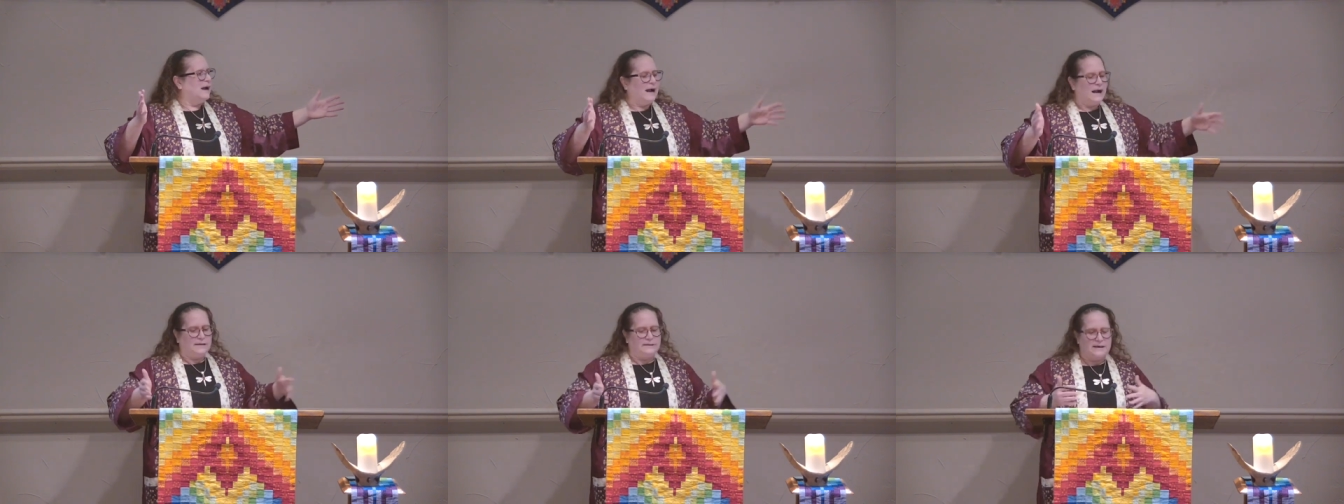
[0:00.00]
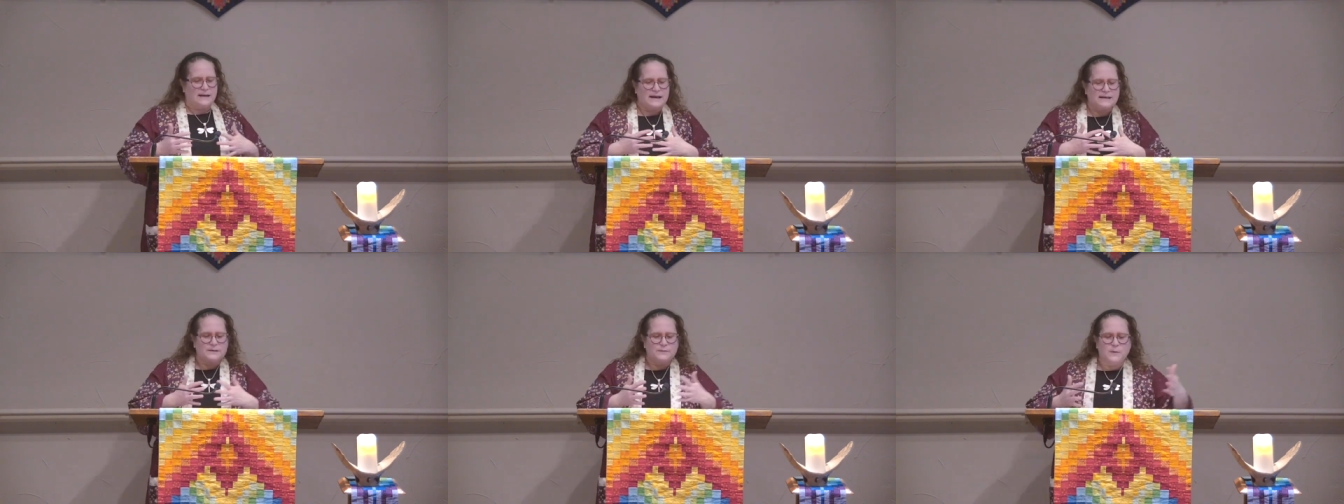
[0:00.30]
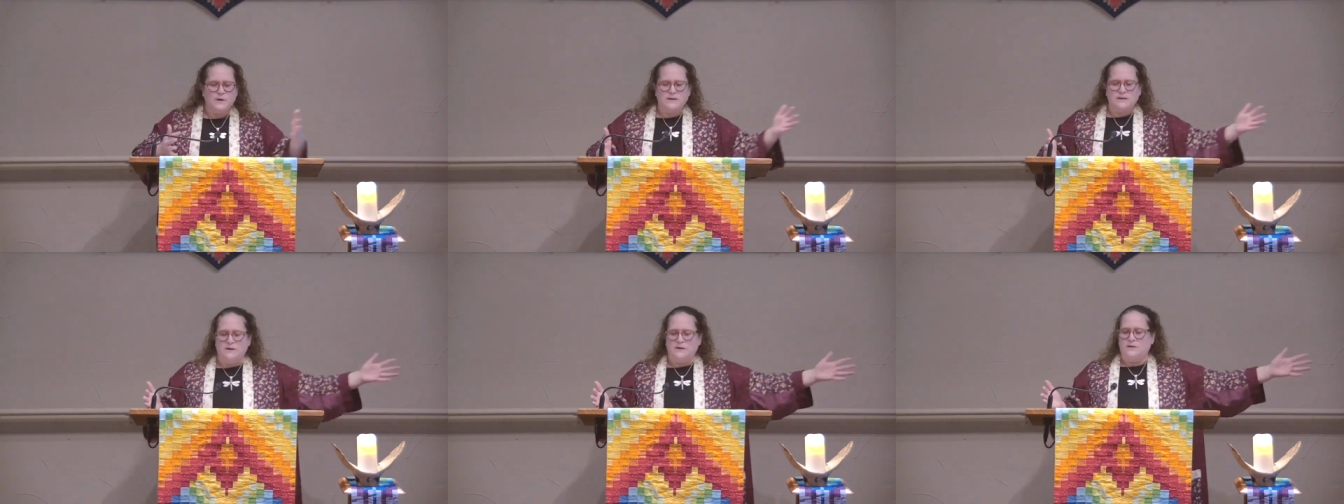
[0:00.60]
and the
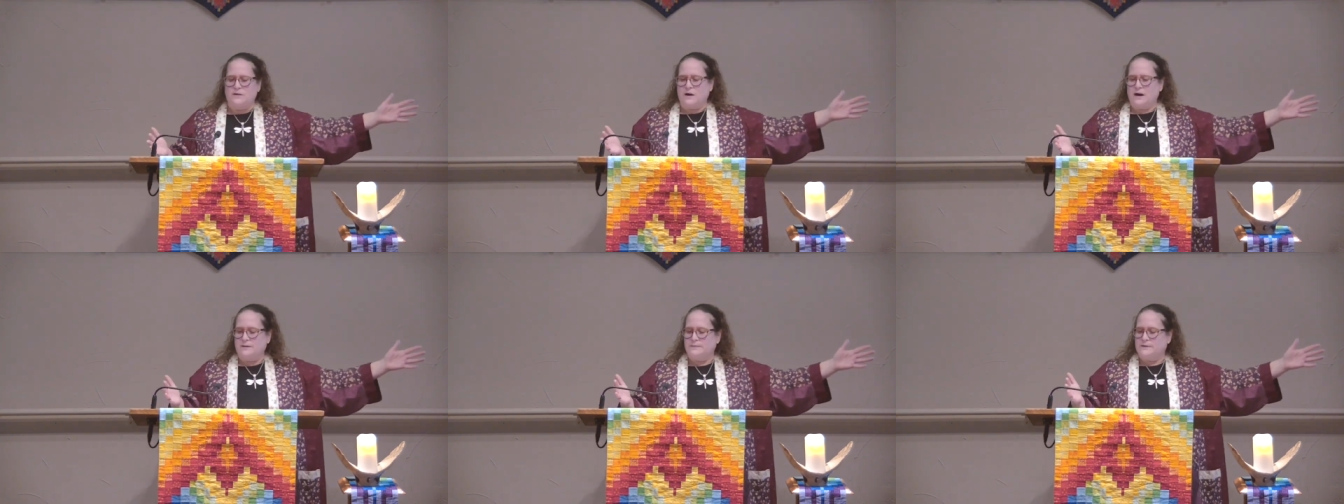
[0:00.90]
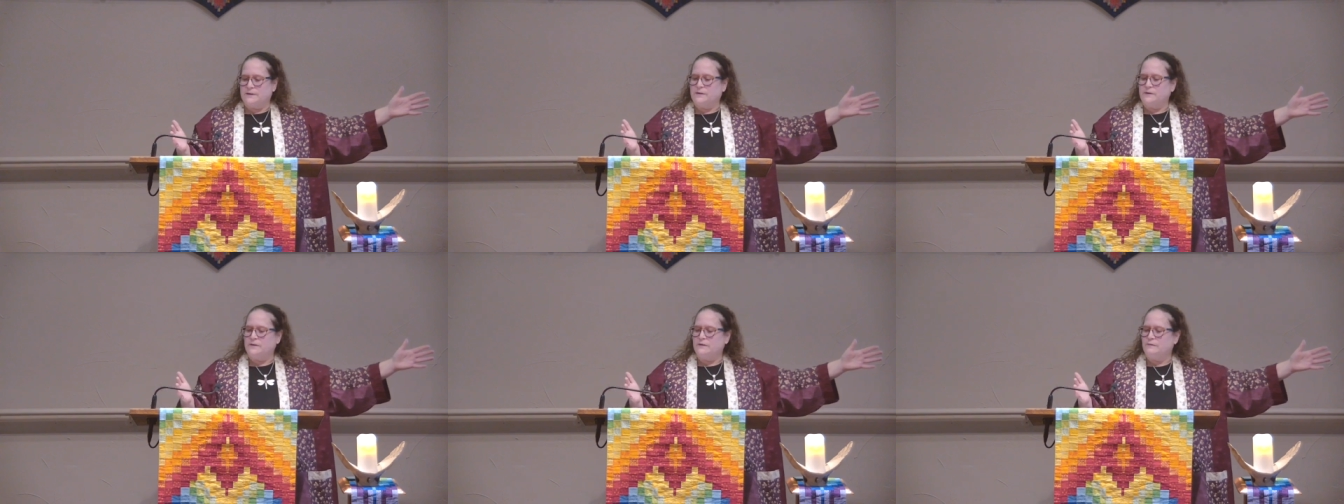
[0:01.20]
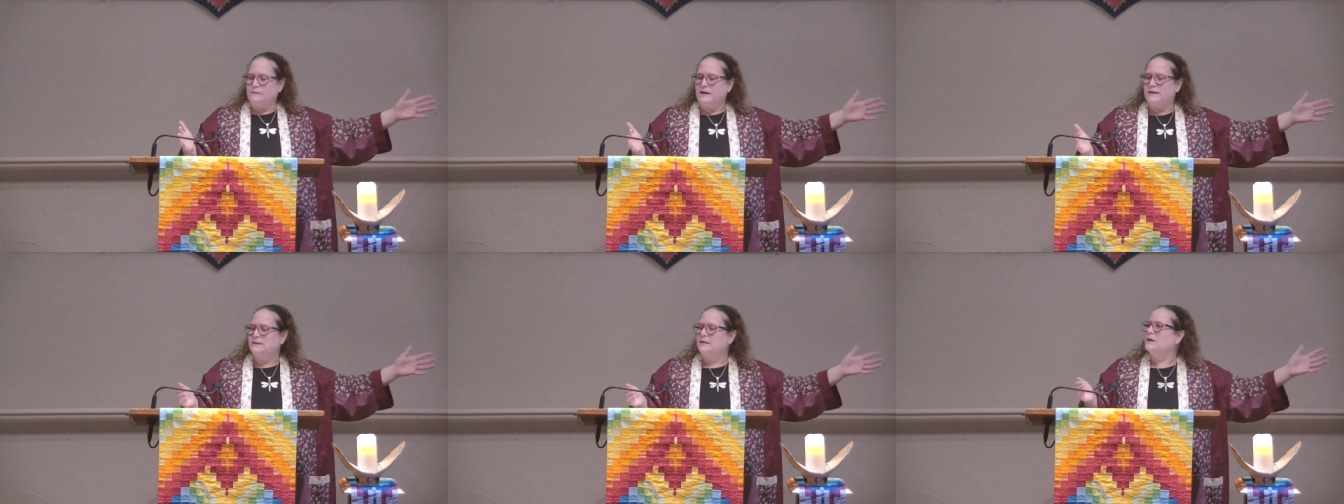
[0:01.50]
next person who comes
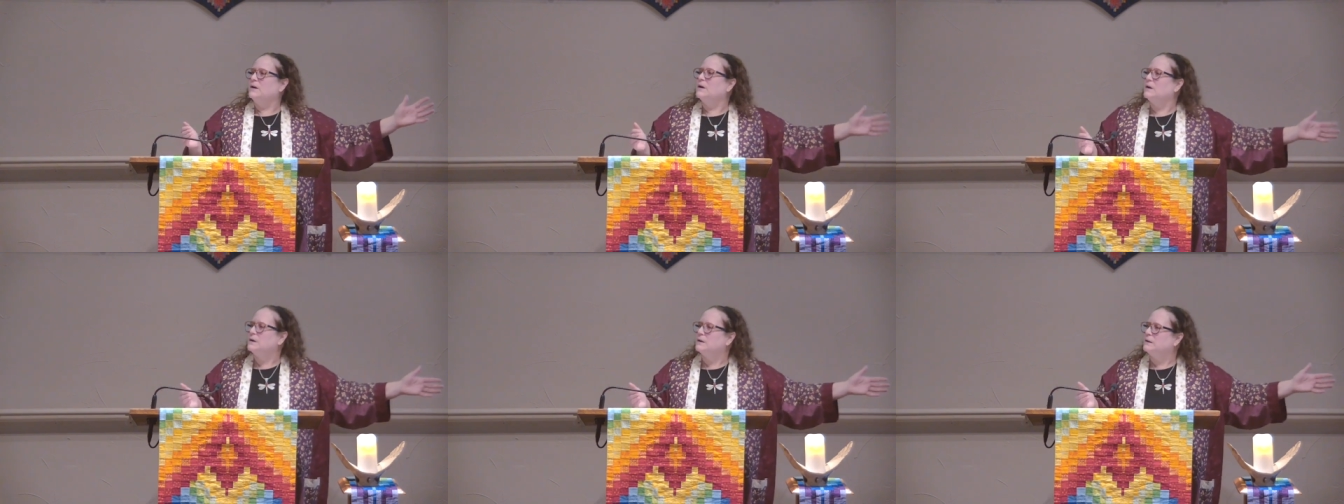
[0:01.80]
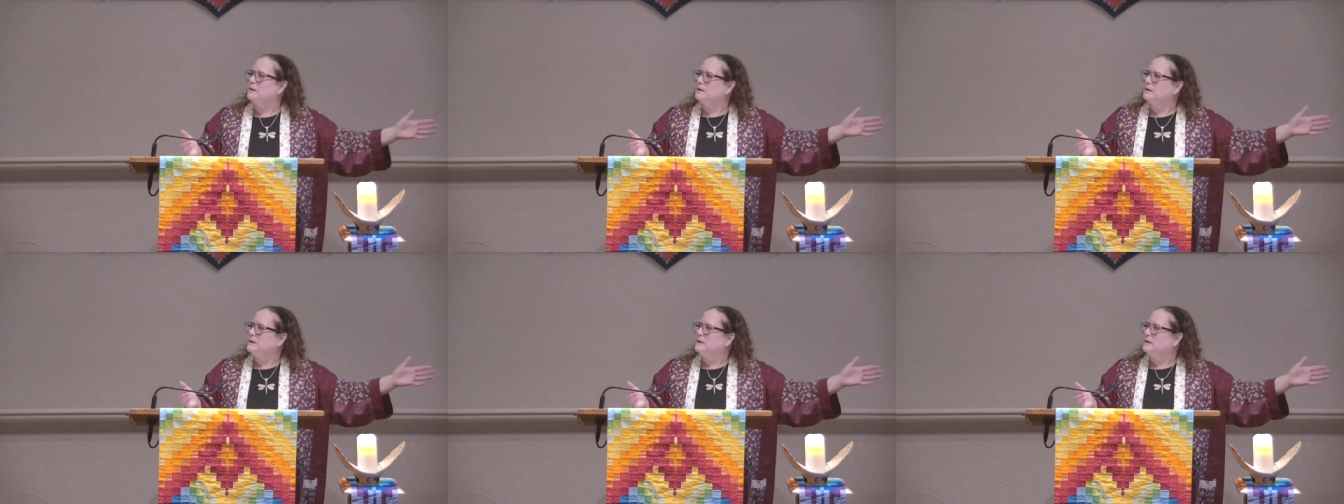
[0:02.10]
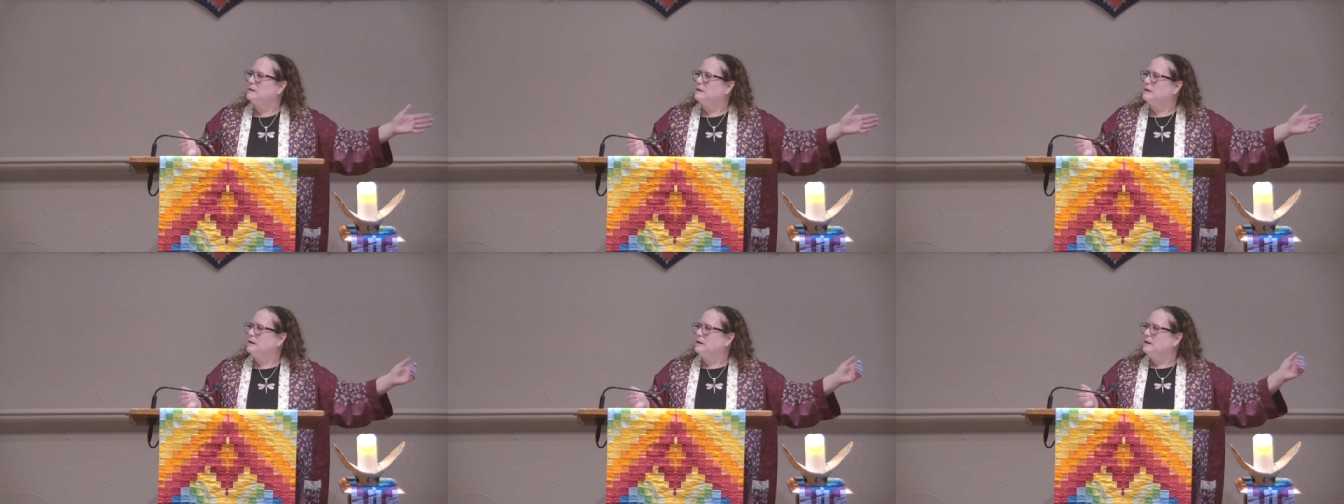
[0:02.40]
through finds a
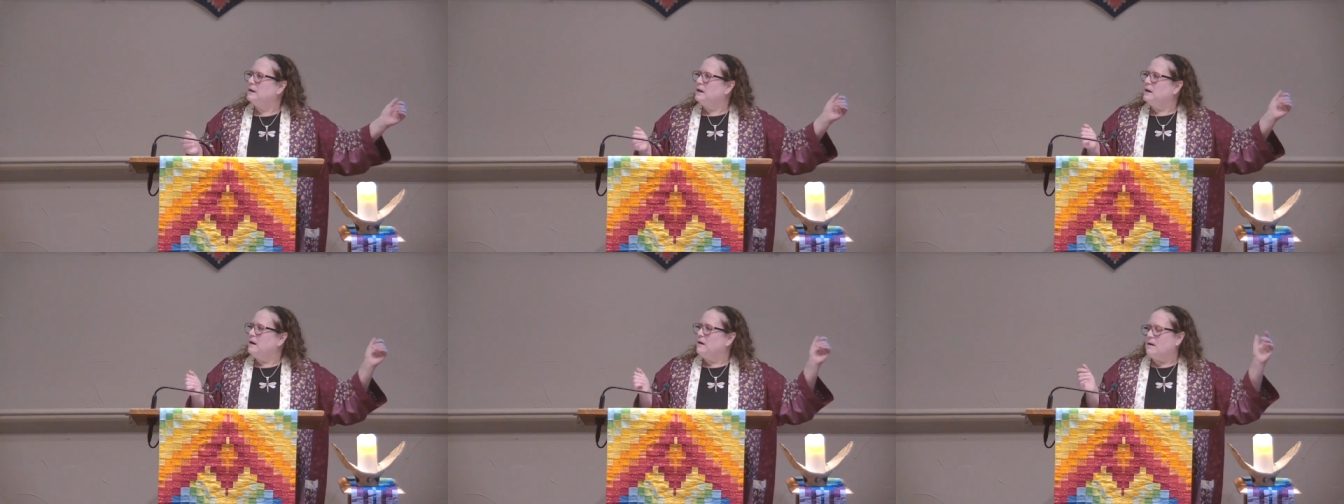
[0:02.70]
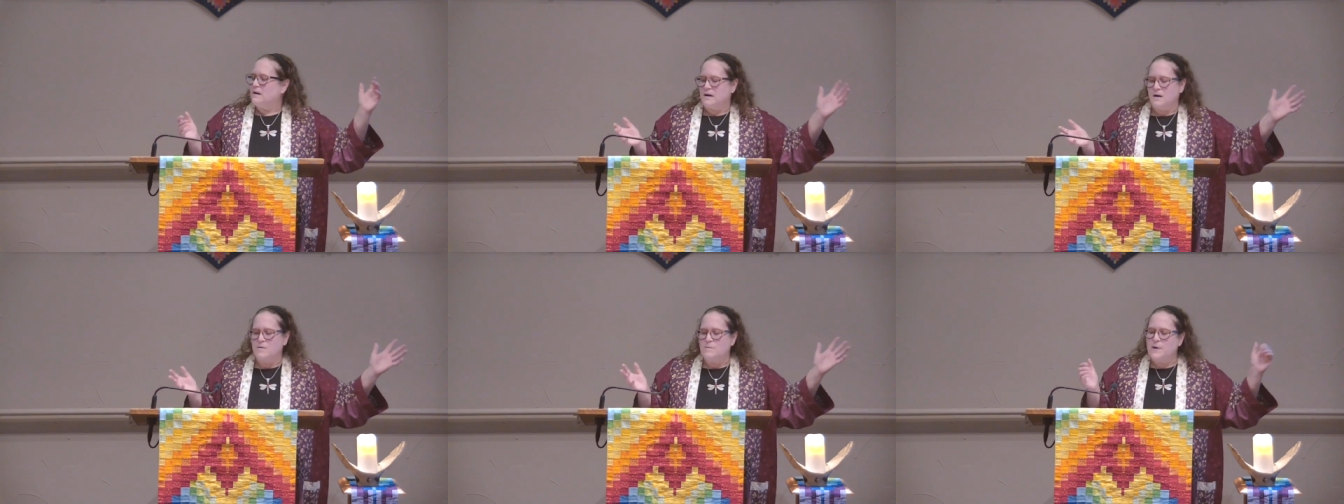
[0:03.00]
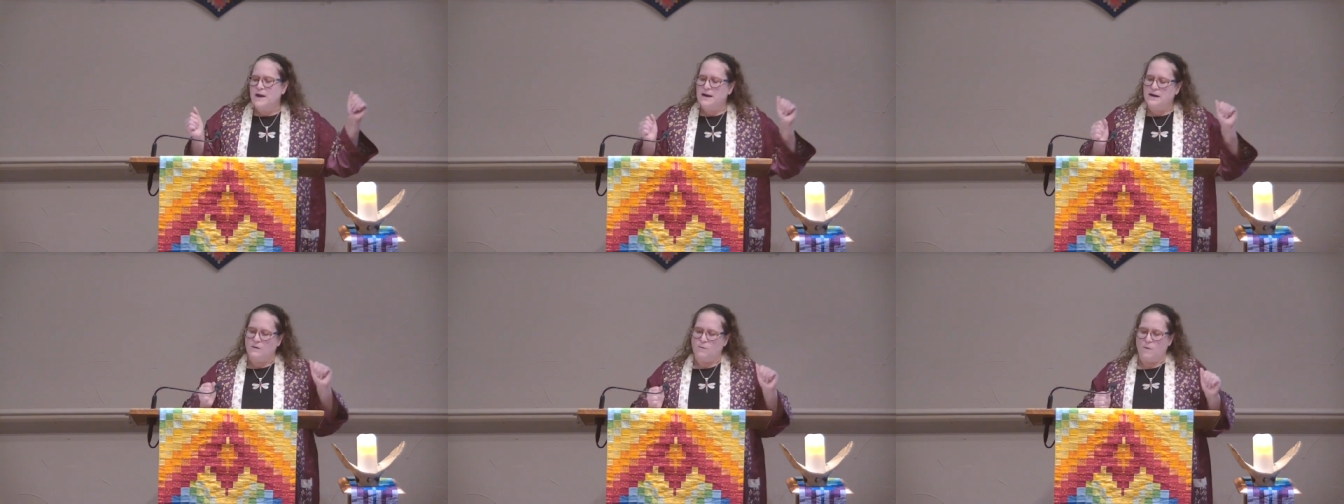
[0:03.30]
hurdle or an
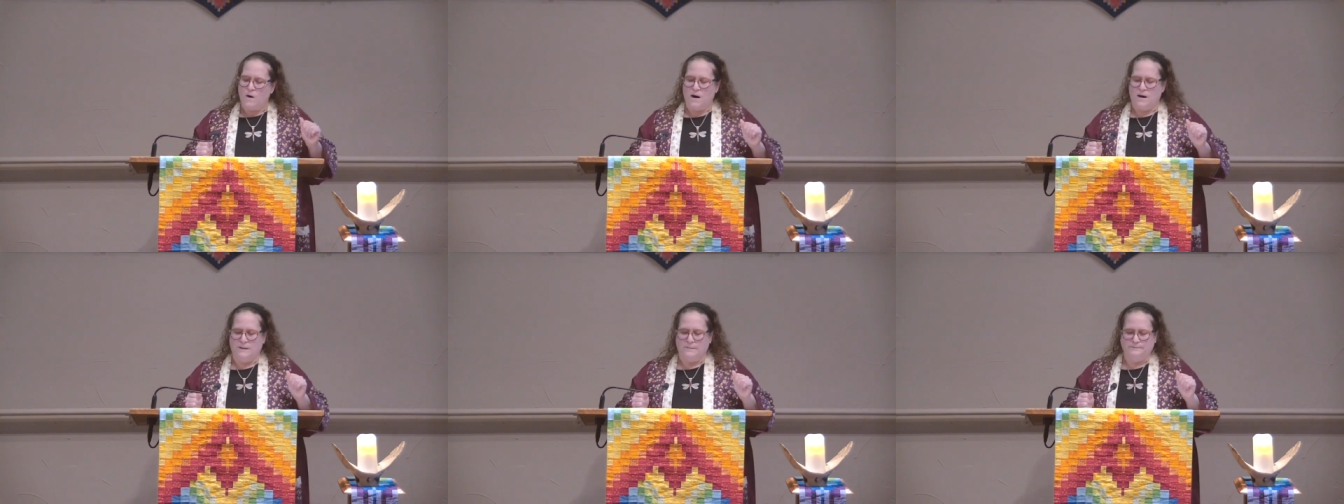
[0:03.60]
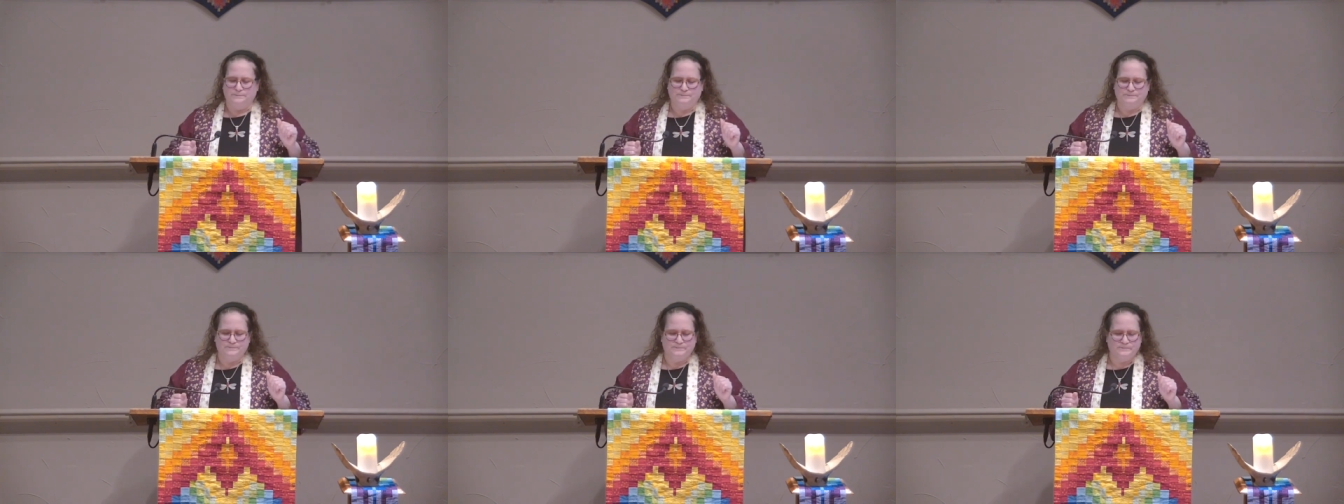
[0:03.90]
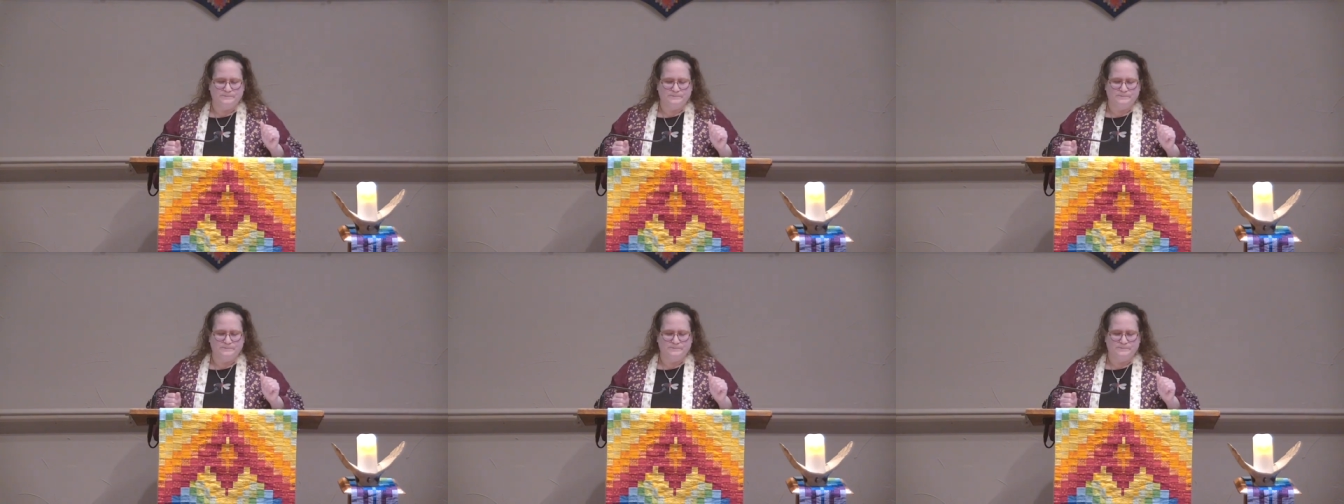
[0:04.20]
opaque wall.